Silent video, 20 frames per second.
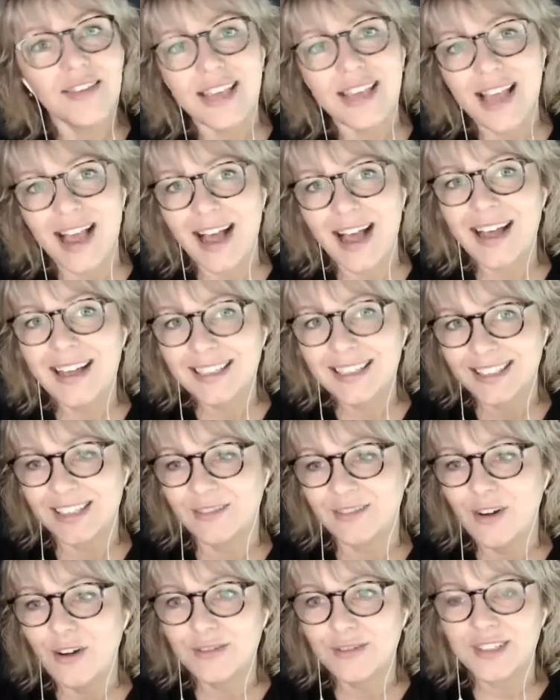the arts
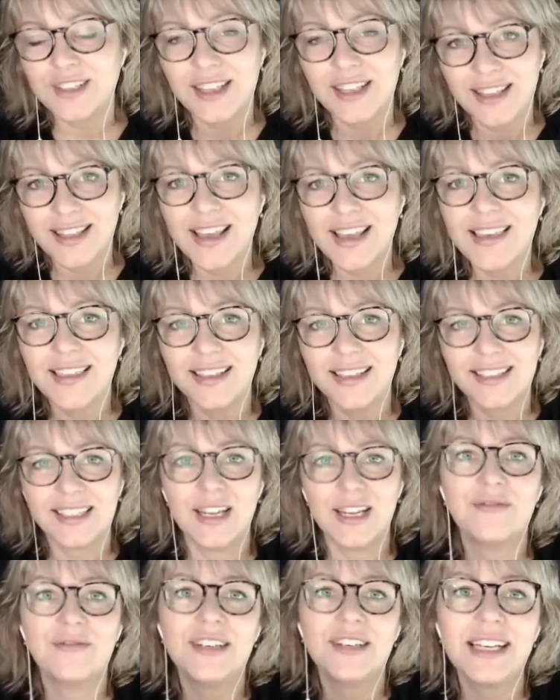are often the thing that's
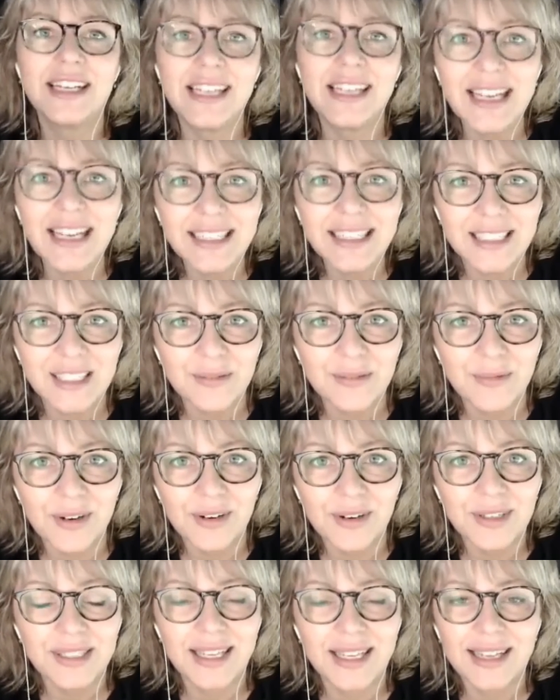left neglected,
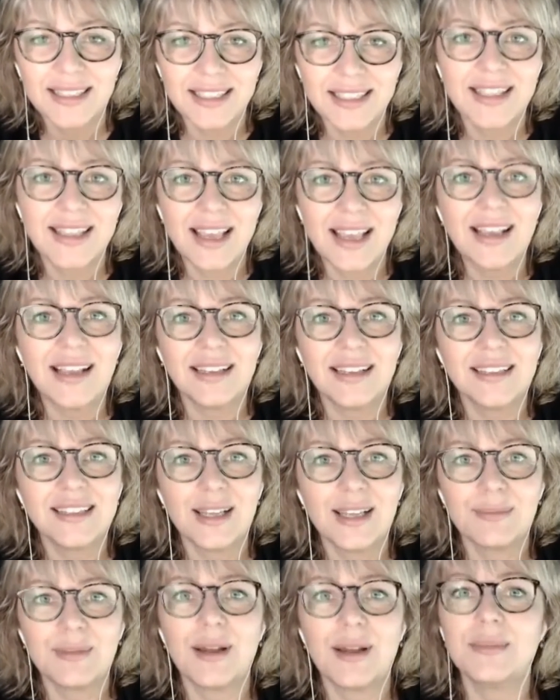whereas that's the thing
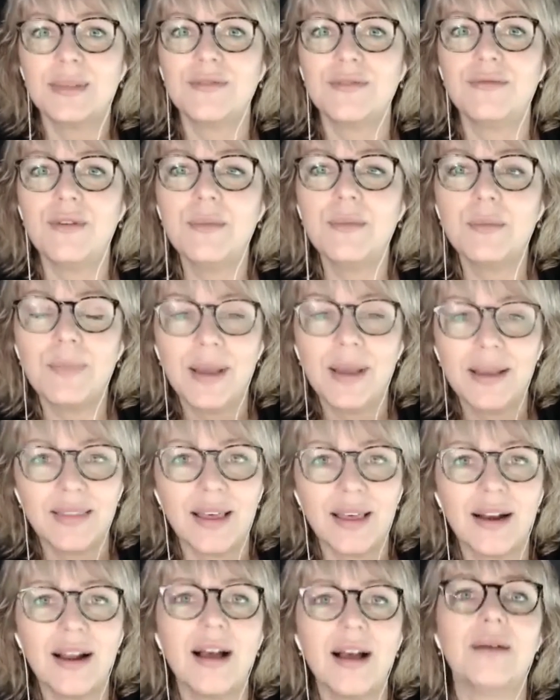sometimes if women pick
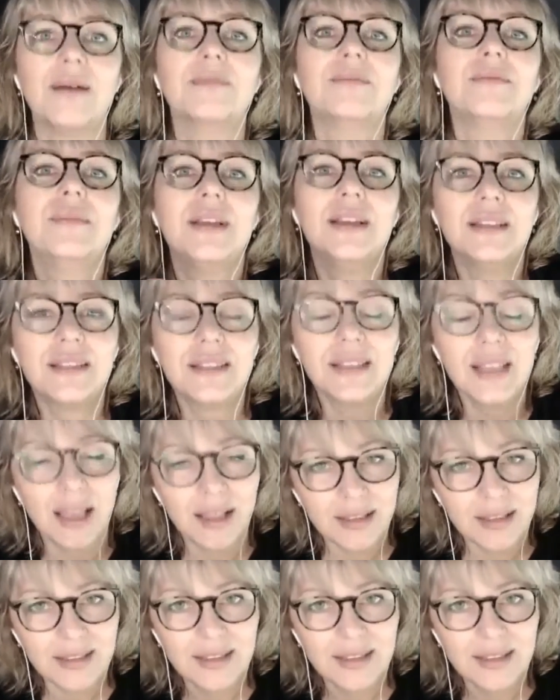that up, is that